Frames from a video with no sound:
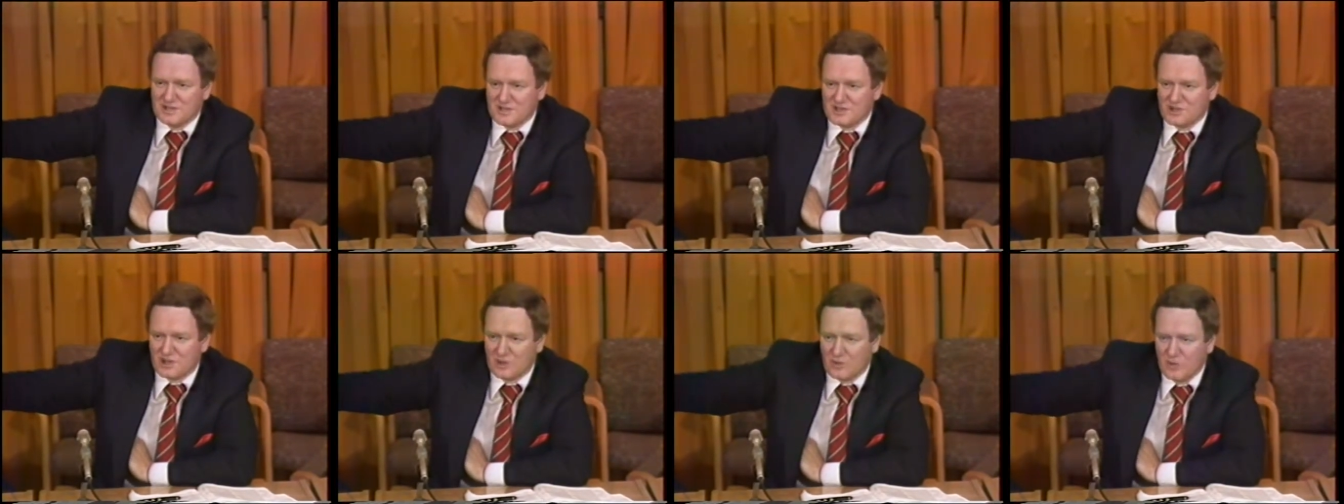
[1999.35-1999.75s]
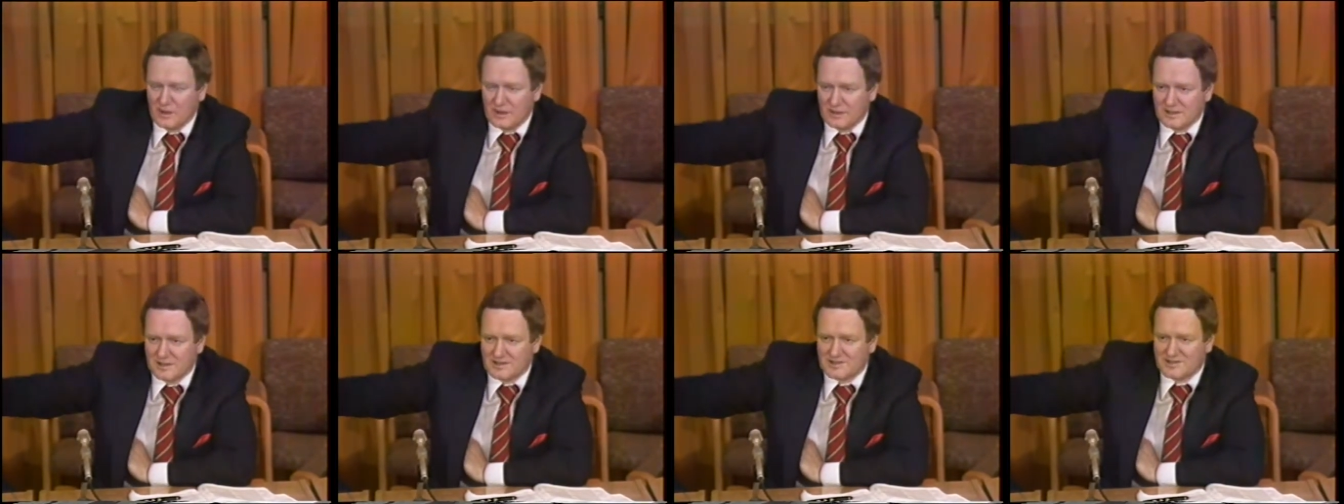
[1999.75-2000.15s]
is your
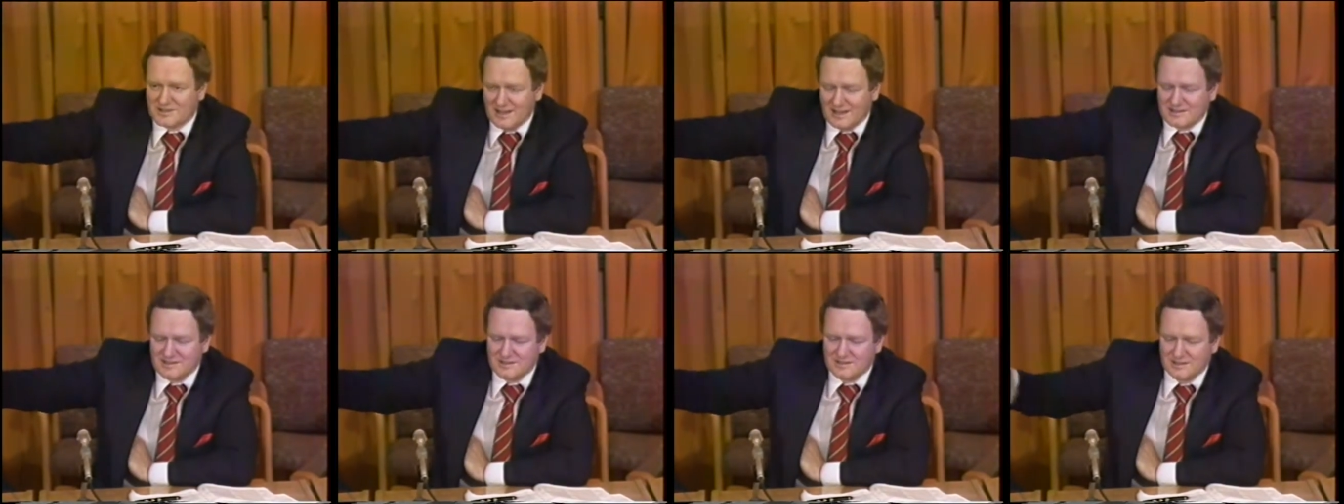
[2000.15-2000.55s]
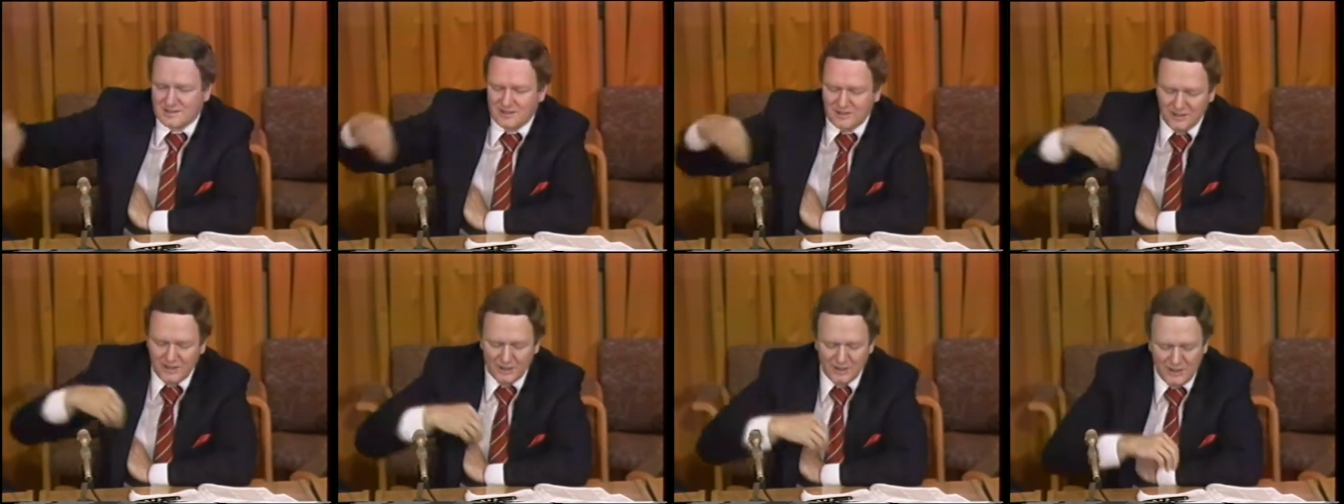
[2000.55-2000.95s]
witness. That's the
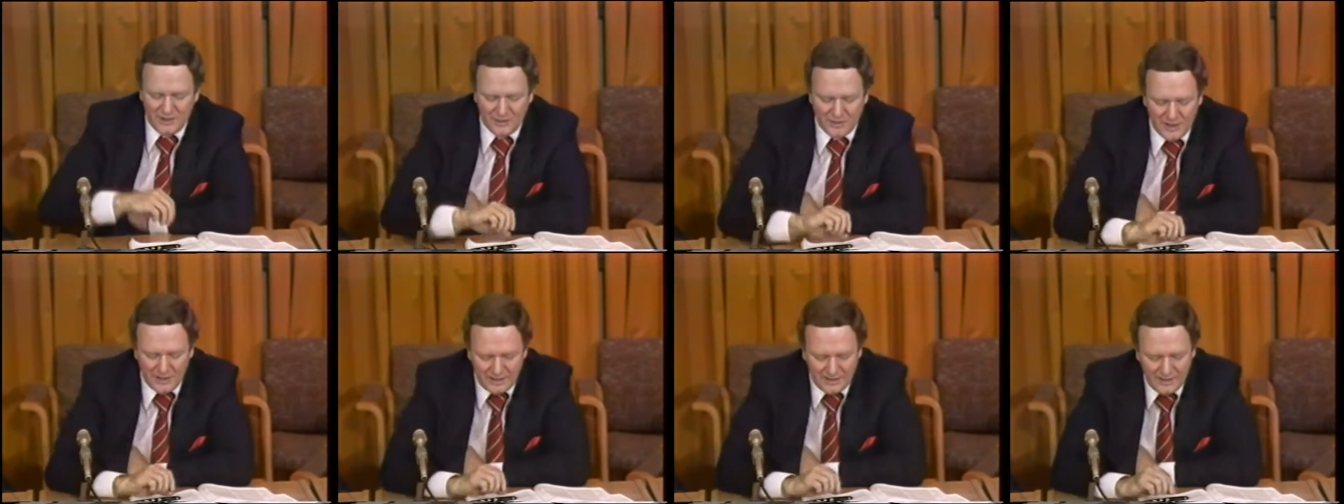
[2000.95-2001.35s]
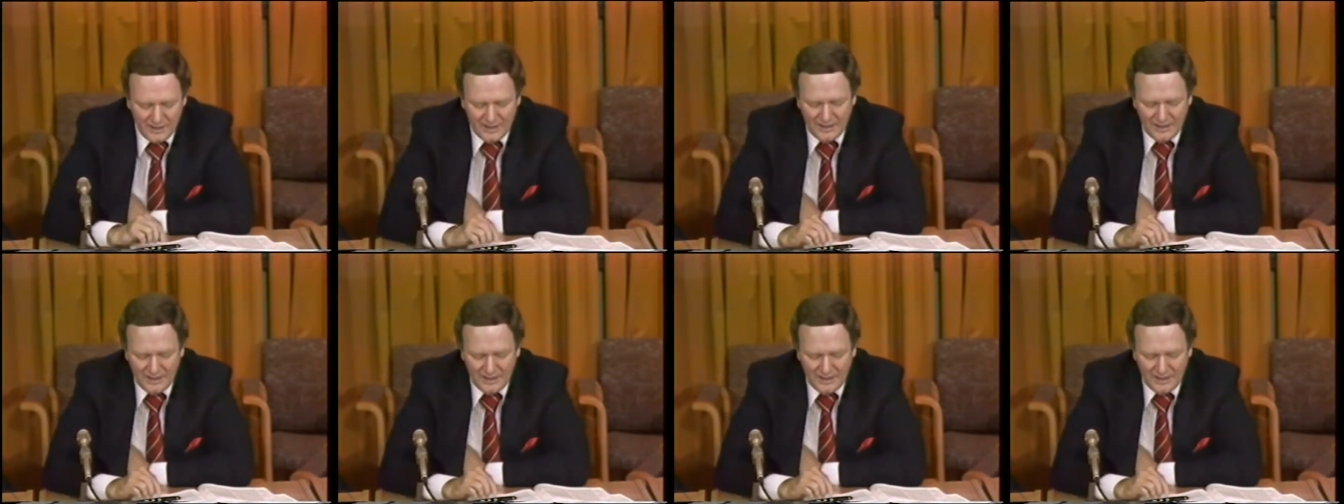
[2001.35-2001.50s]
theory, right?